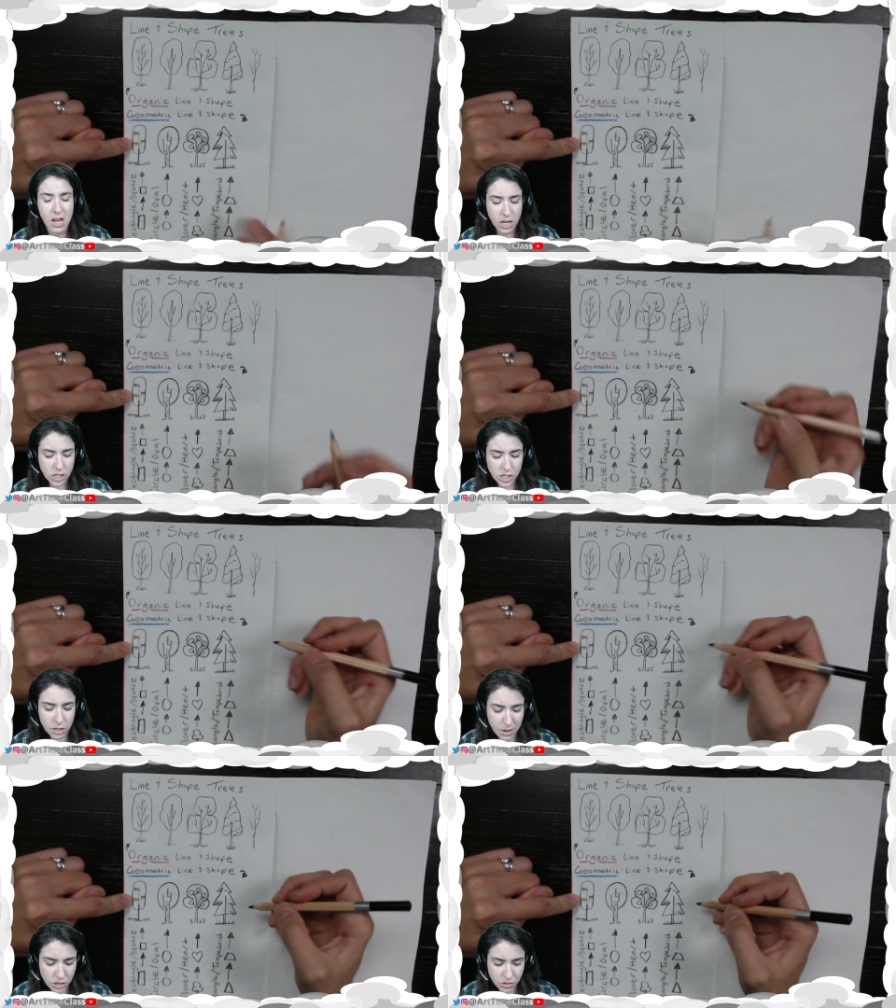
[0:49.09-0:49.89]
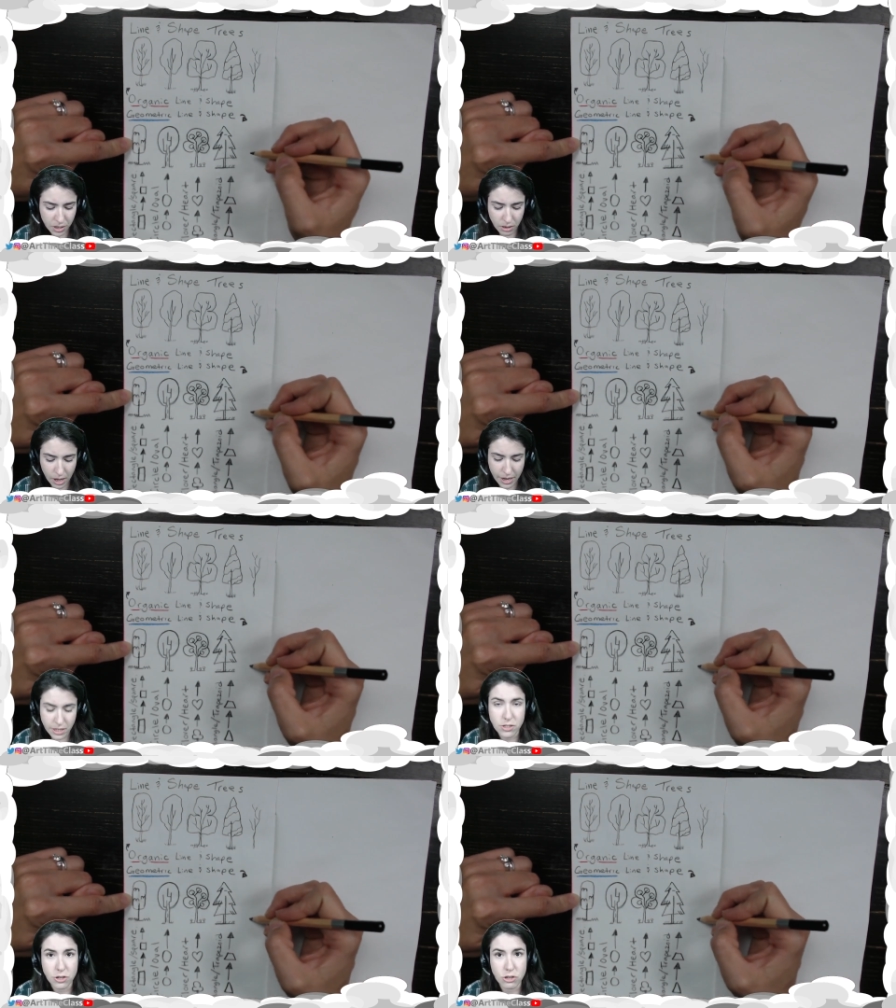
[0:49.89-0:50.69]
Geometric
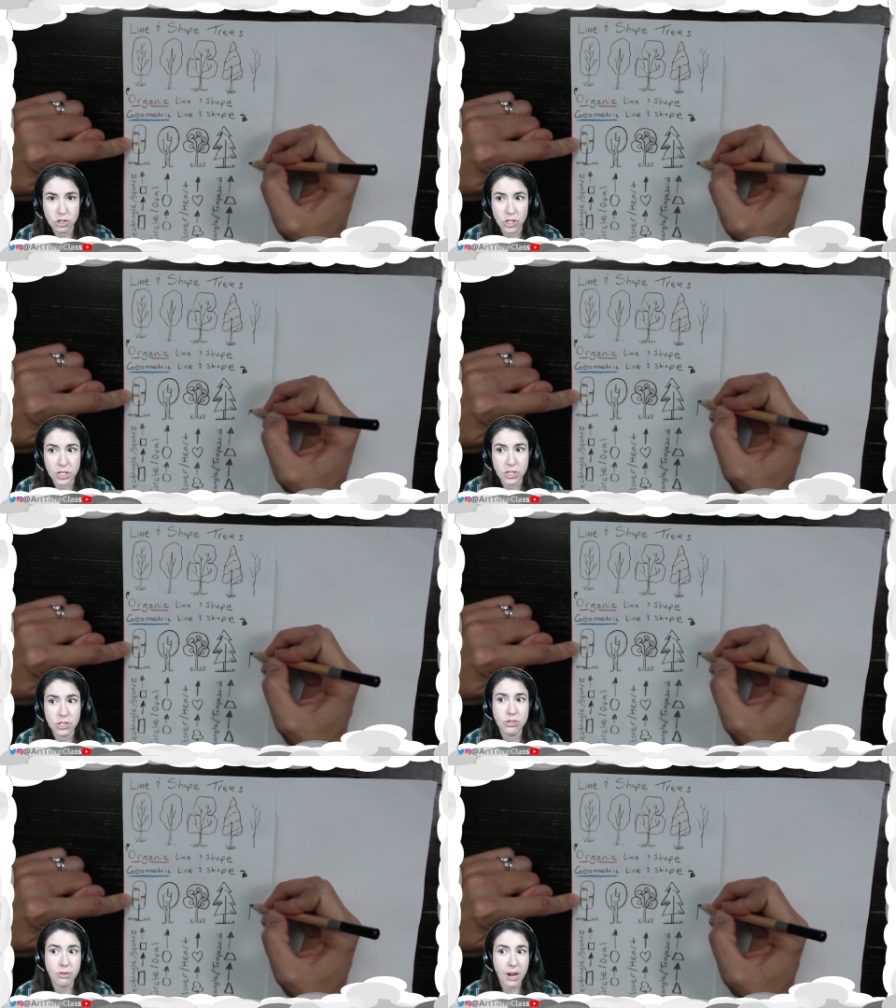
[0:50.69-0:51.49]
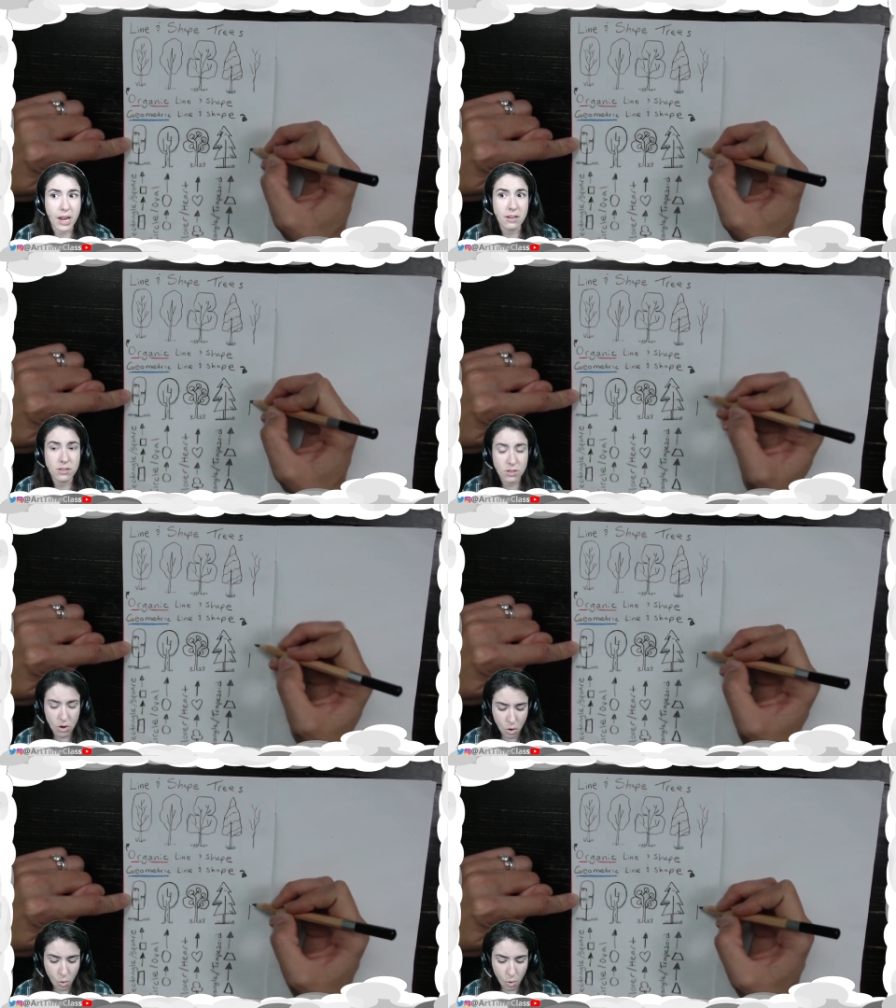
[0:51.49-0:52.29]
lines are usually straight
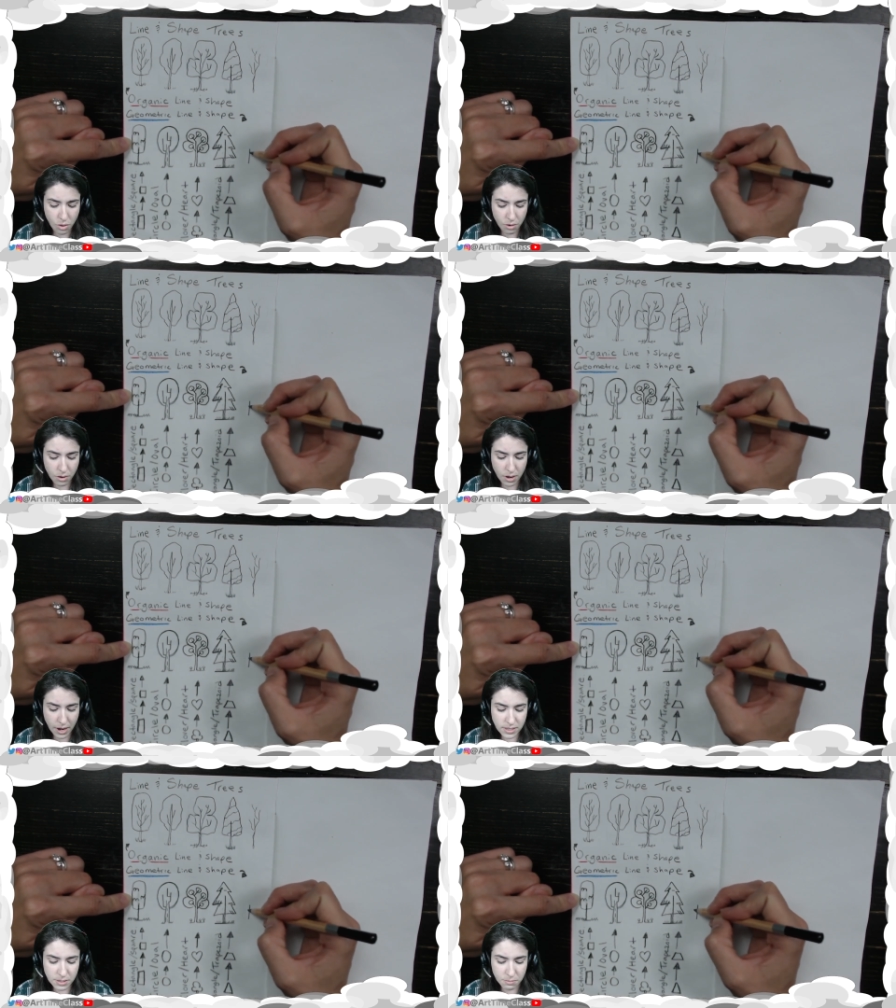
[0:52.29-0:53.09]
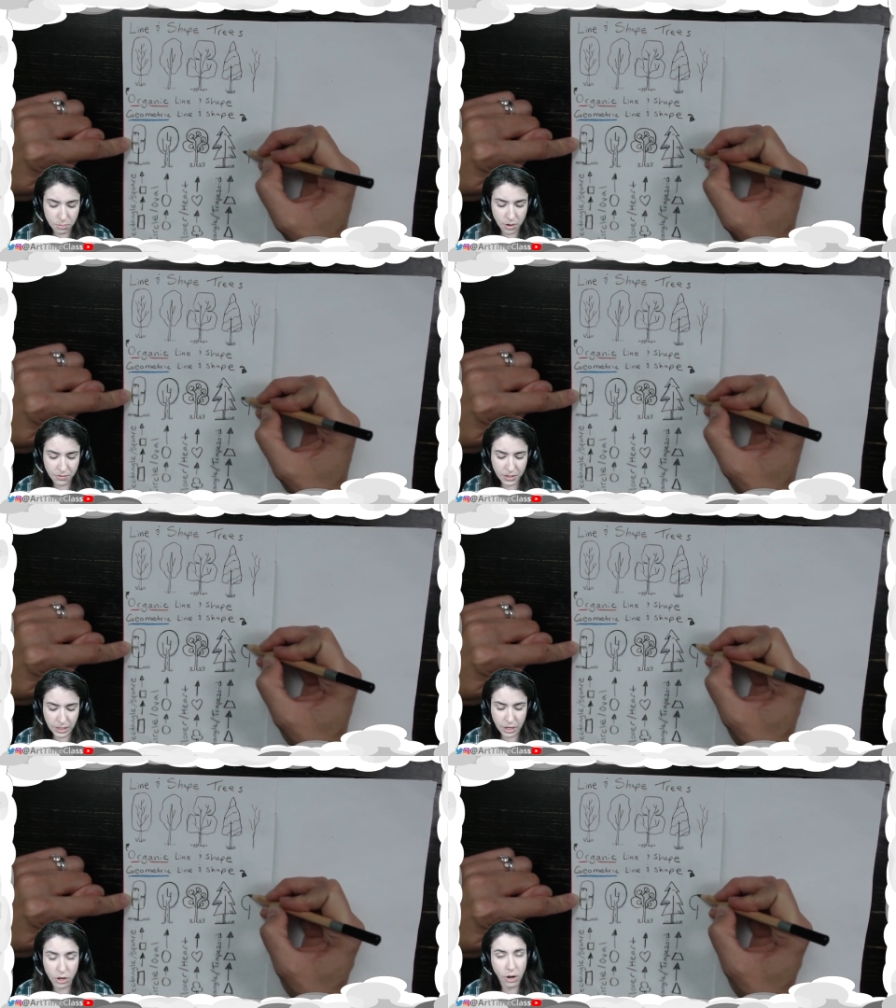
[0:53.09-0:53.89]
or they're nice and
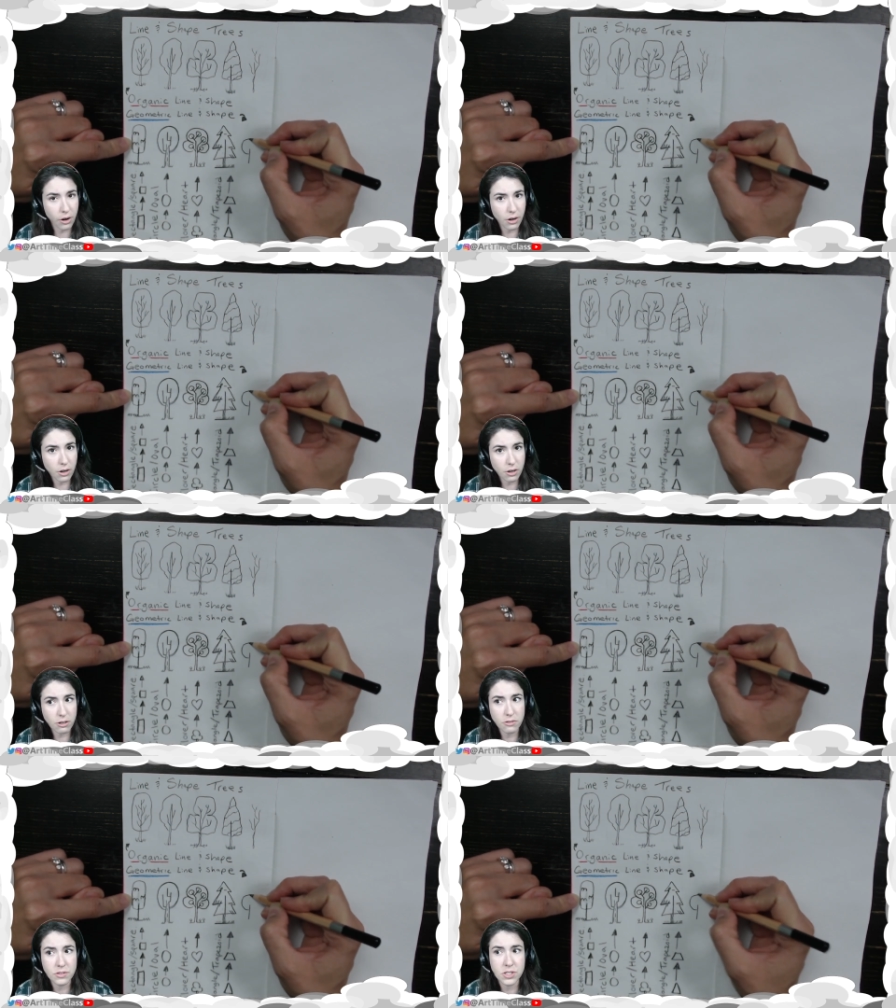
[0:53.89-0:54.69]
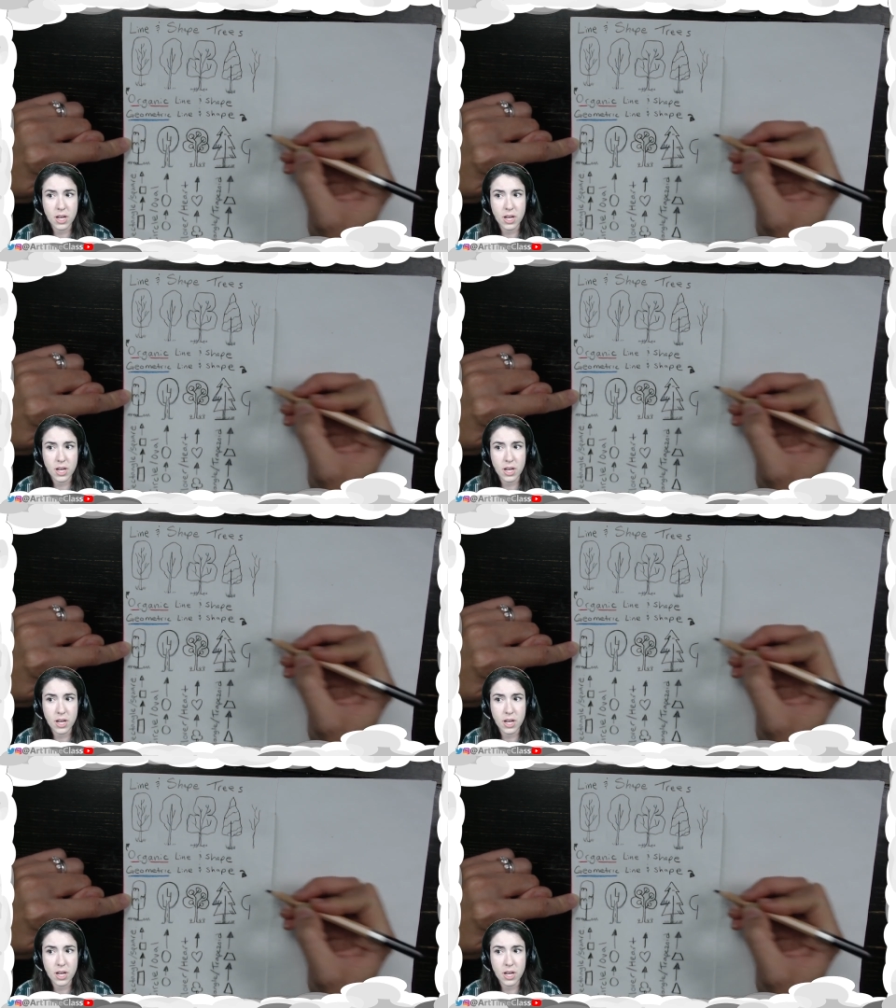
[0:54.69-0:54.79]
perfectly curved.